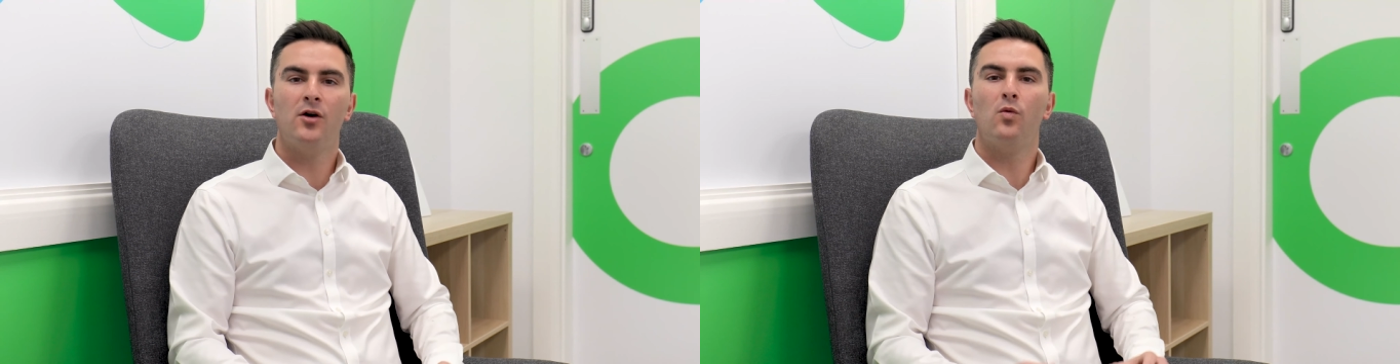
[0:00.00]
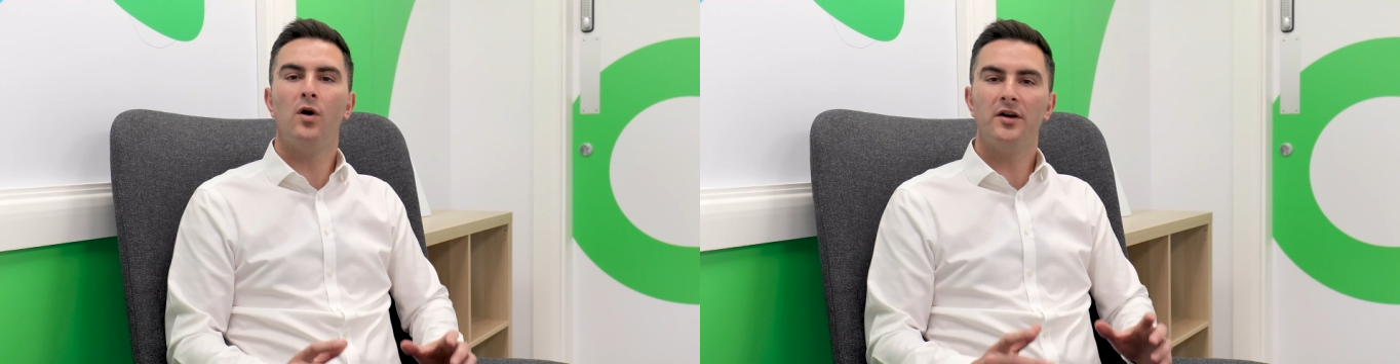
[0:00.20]

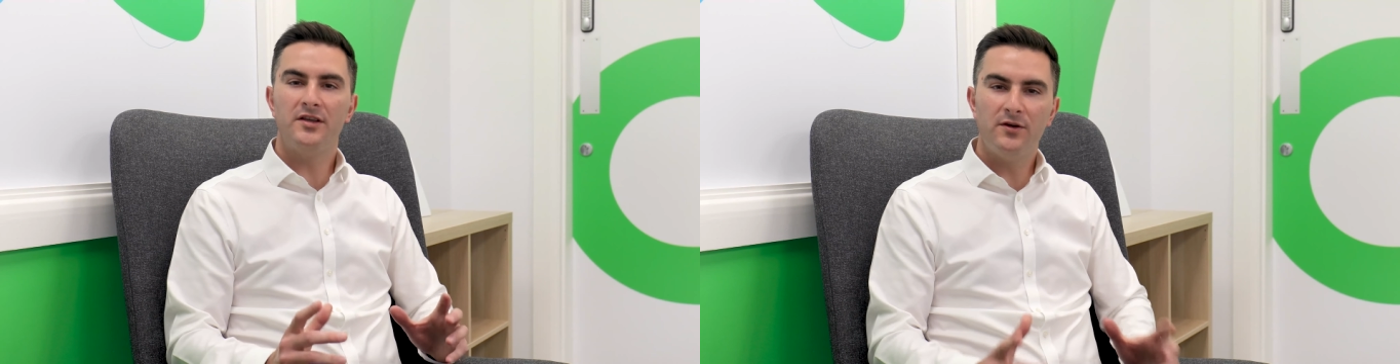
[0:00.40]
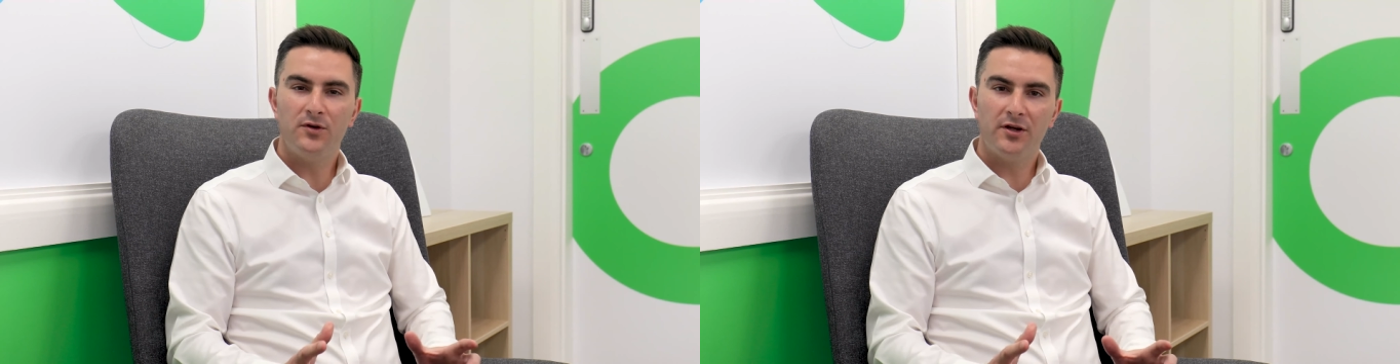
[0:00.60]
What are
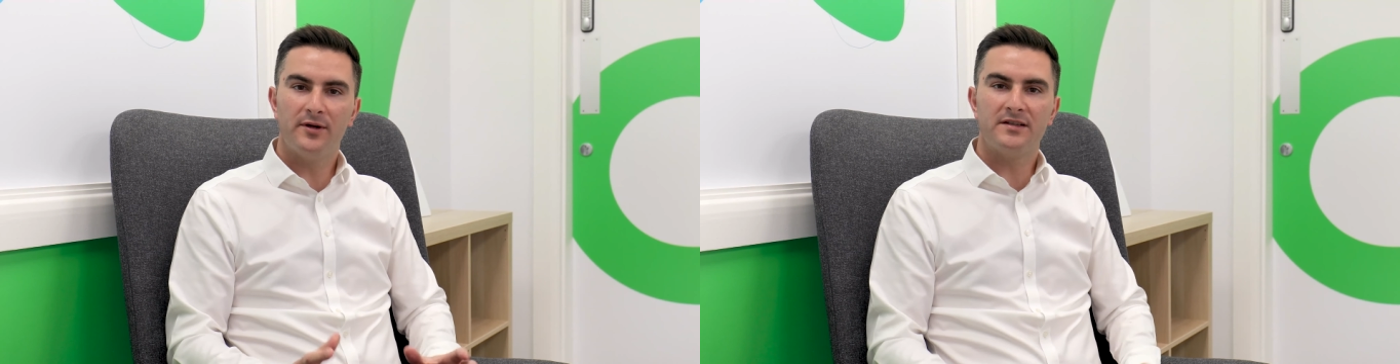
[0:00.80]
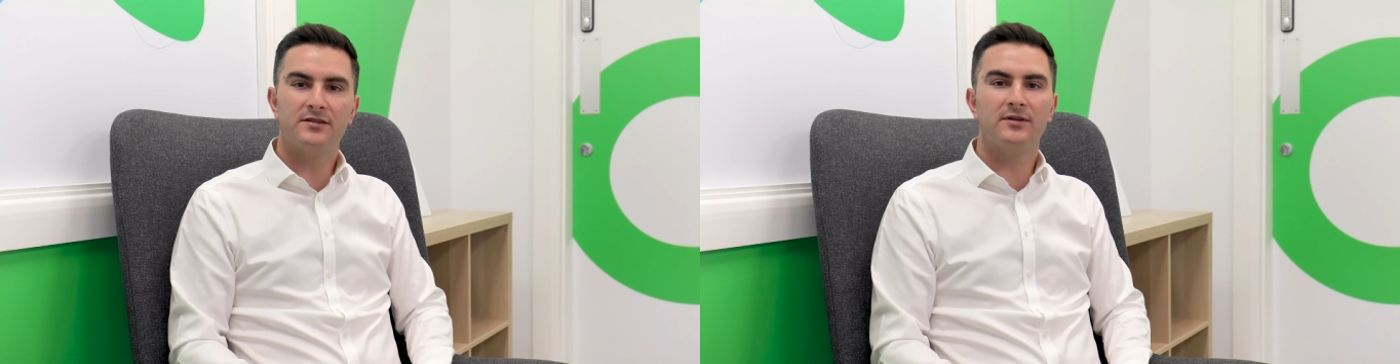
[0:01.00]
you
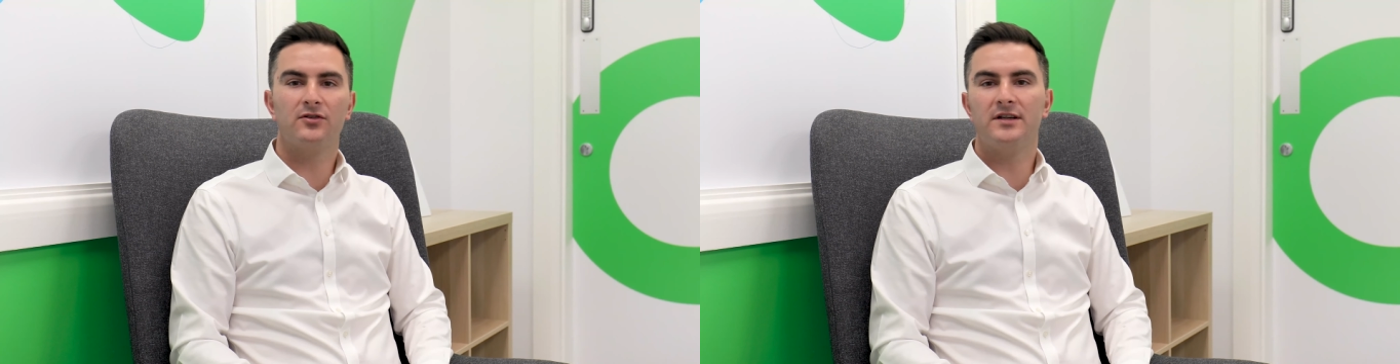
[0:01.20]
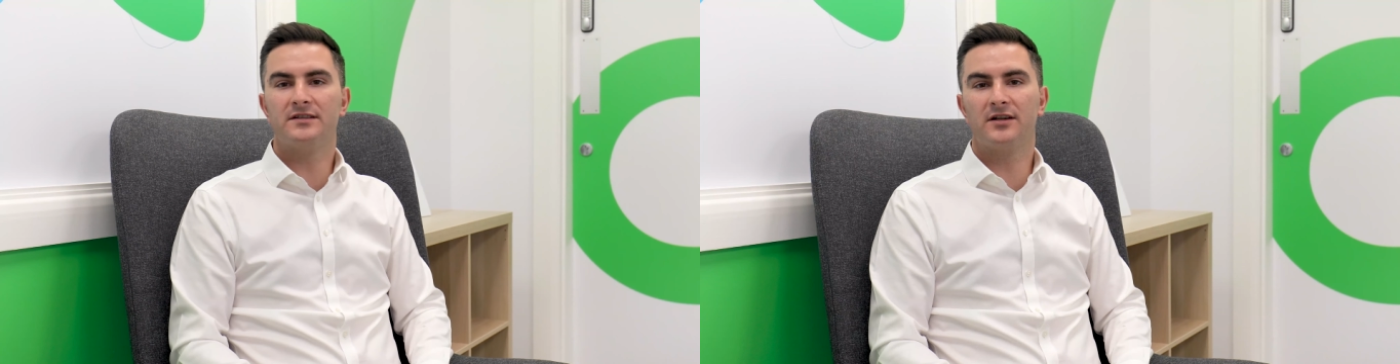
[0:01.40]
doing to
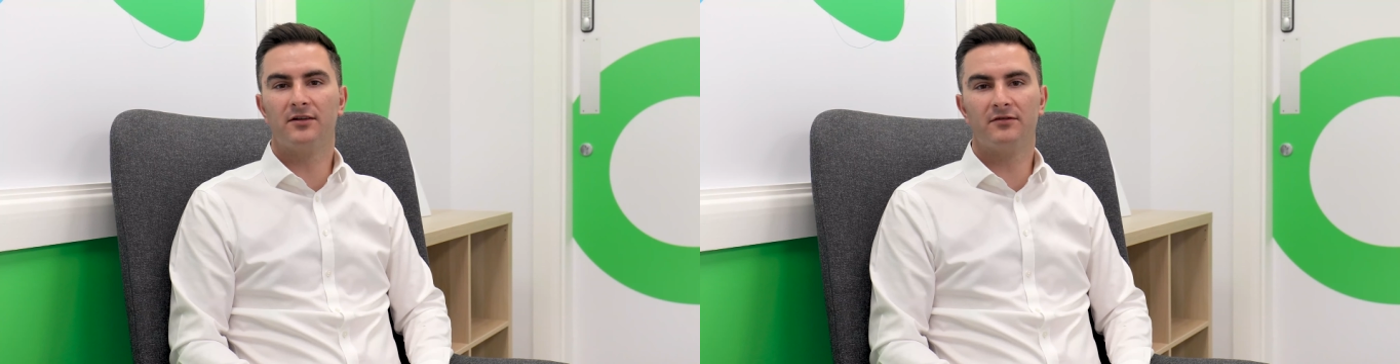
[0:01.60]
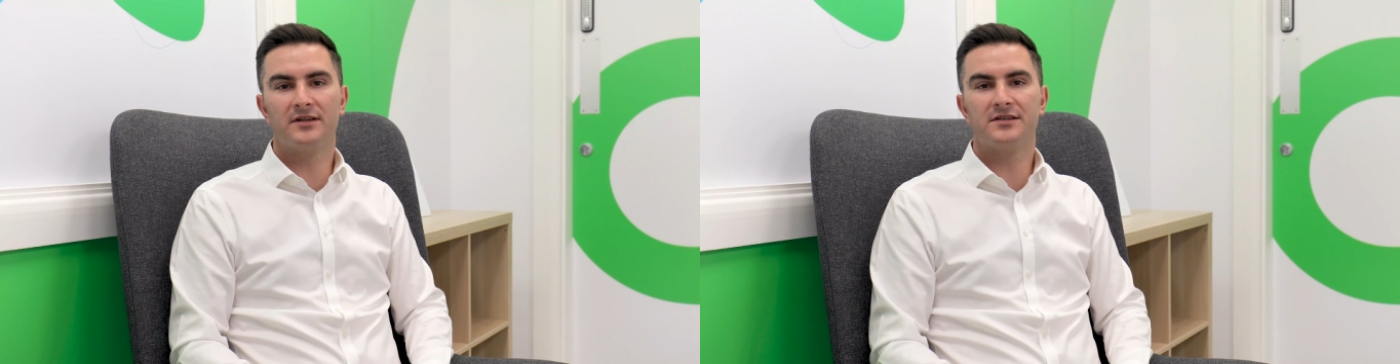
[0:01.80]
increase the
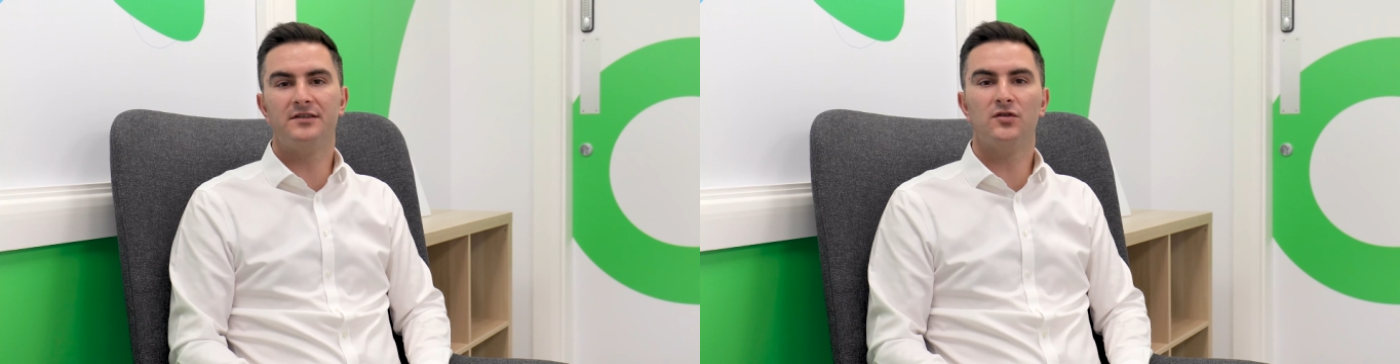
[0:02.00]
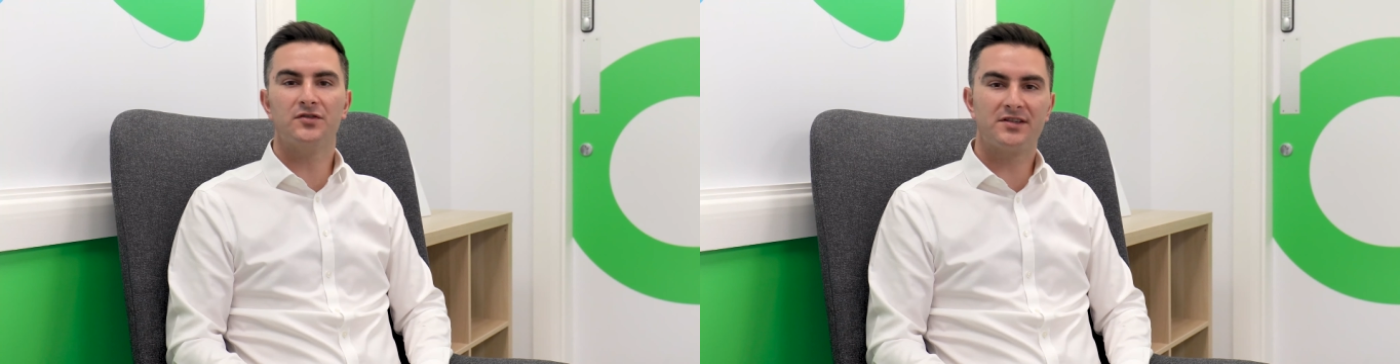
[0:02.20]
confidence of
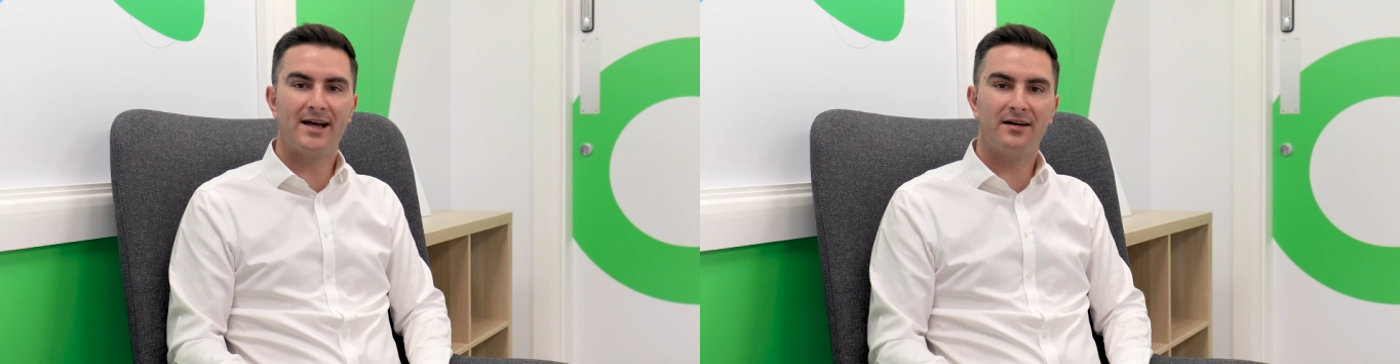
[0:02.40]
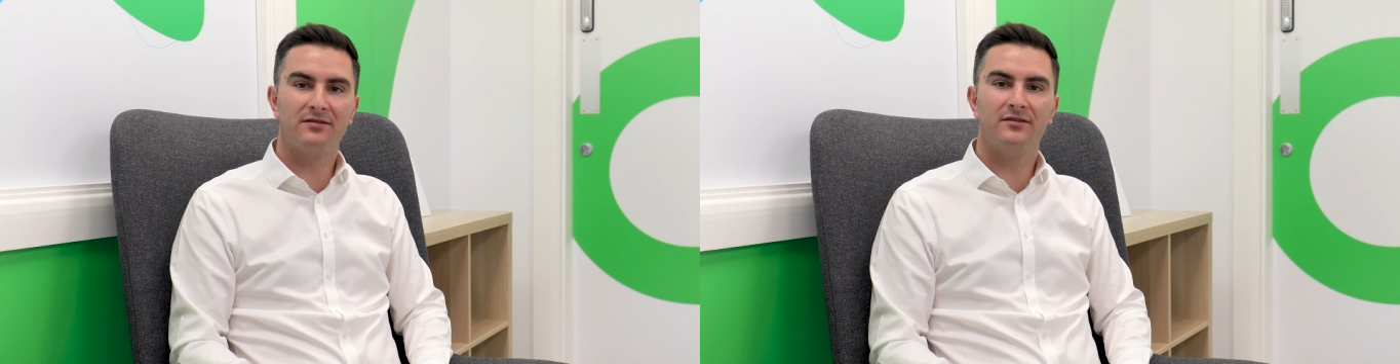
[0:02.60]
your
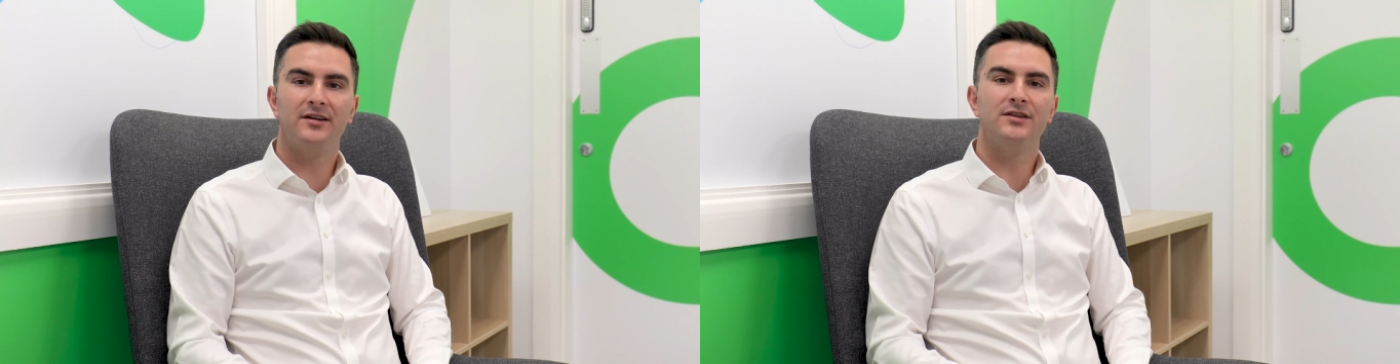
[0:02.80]
staff,